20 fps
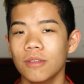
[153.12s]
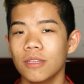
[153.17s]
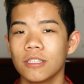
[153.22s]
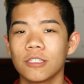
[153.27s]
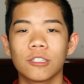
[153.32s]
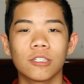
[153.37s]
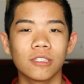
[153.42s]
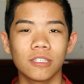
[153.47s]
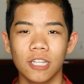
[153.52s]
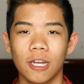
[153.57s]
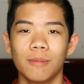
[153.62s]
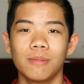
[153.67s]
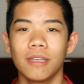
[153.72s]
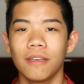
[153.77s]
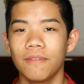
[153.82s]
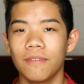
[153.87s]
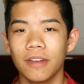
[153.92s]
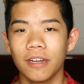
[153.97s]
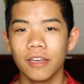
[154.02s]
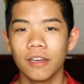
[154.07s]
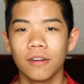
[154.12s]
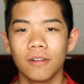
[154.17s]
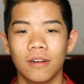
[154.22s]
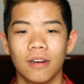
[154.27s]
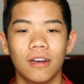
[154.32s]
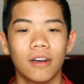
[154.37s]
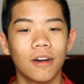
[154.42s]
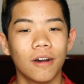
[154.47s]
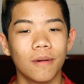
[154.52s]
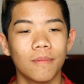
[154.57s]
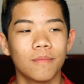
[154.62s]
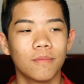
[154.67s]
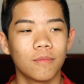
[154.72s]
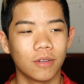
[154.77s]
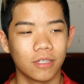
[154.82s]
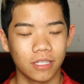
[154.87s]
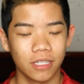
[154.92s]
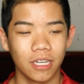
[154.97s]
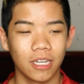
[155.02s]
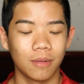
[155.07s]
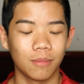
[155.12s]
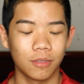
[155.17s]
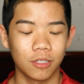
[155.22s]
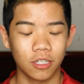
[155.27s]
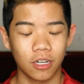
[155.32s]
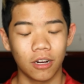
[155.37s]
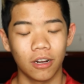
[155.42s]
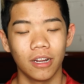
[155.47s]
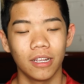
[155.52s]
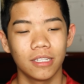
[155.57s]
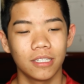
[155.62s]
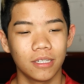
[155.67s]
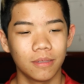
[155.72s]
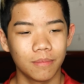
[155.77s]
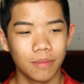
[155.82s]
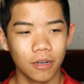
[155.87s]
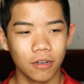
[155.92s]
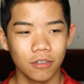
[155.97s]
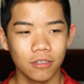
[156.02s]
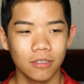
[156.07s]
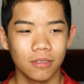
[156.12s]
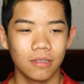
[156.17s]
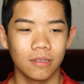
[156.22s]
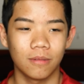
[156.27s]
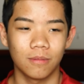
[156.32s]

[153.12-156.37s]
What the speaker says: this is just an update video. Once again, I'm sorry I didn't post.